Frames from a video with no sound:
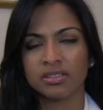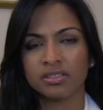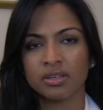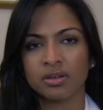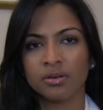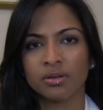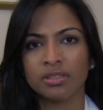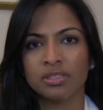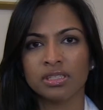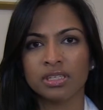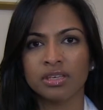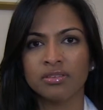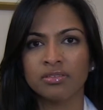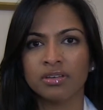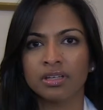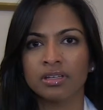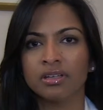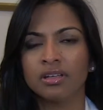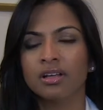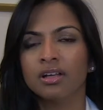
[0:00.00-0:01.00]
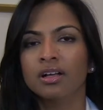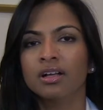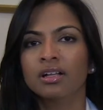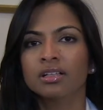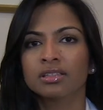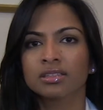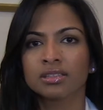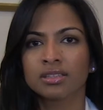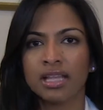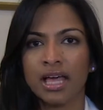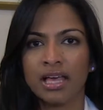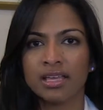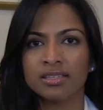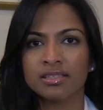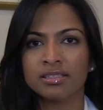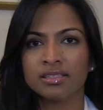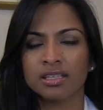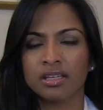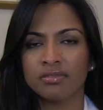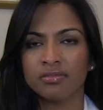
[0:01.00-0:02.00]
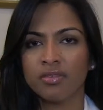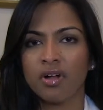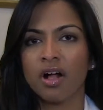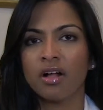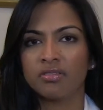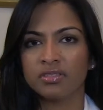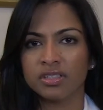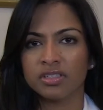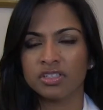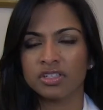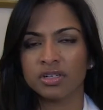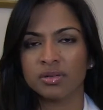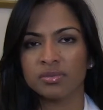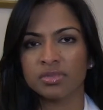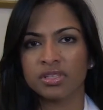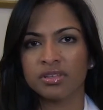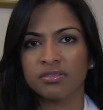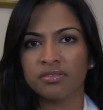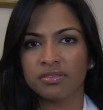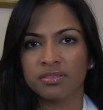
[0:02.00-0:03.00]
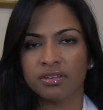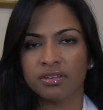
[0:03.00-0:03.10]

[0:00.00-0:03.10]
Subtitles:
So it's even less involved in terms of